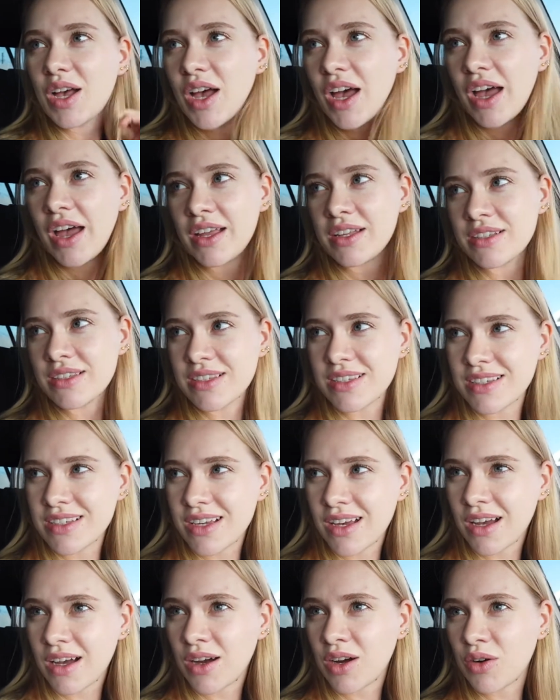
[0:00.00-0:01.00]
and
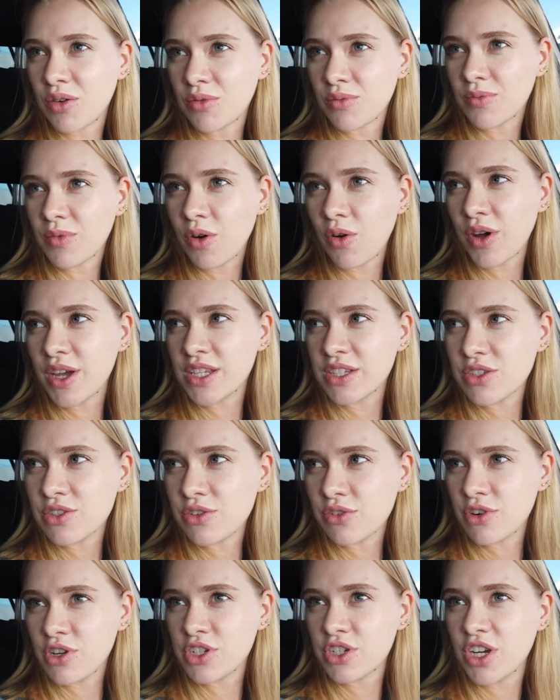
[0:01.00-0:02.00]
going
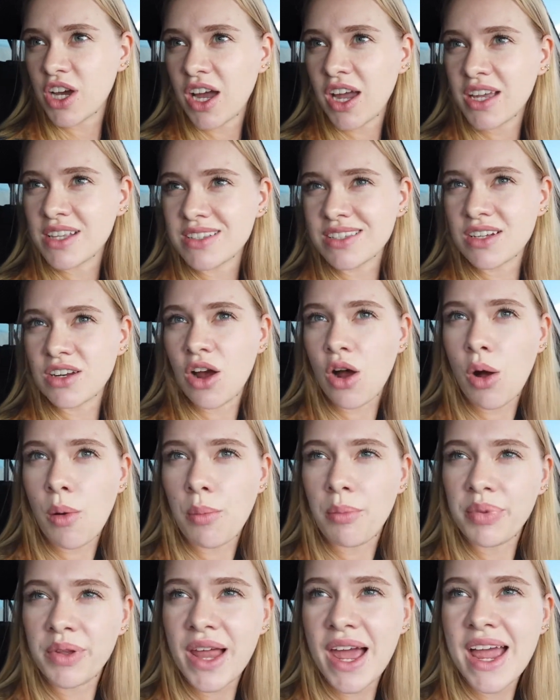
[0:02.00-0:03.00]
to Russia, it's in
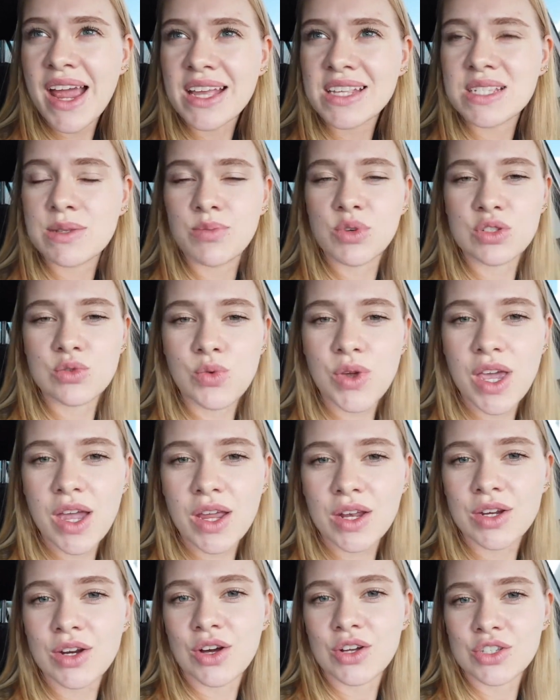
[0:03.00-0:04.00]
our plans, but we
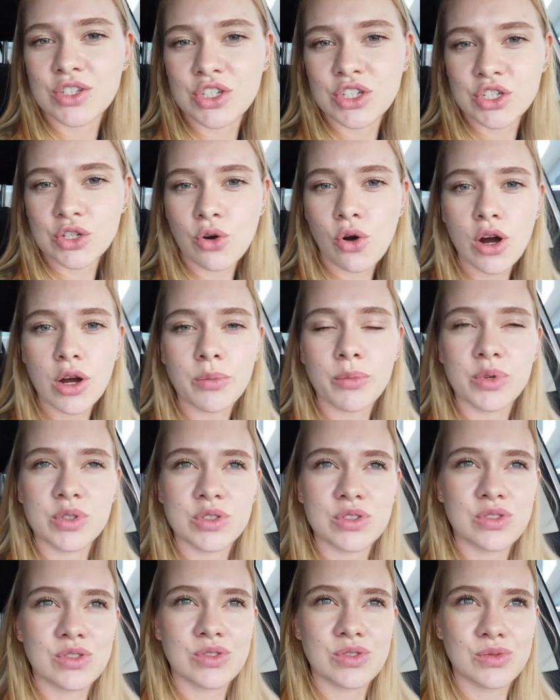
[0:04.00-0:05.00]
are not sure,
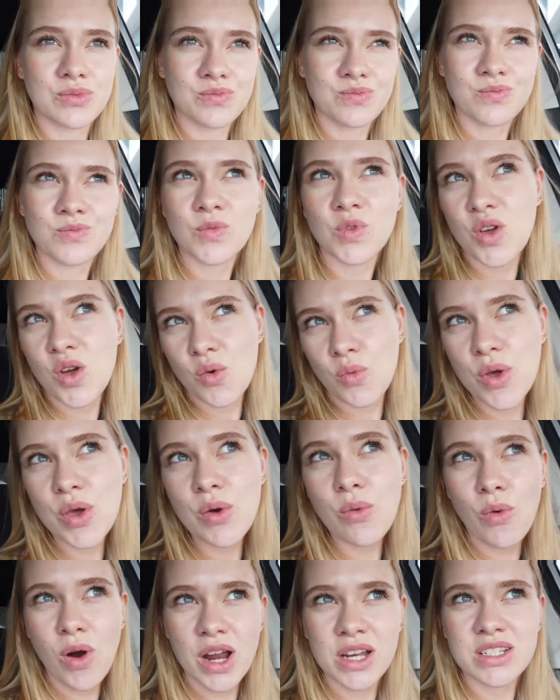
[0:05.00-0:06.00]
but
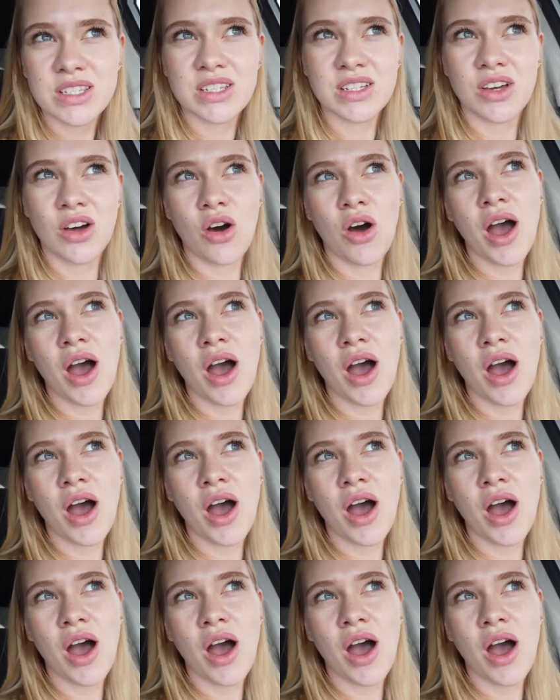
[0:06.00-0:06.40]
we want to go.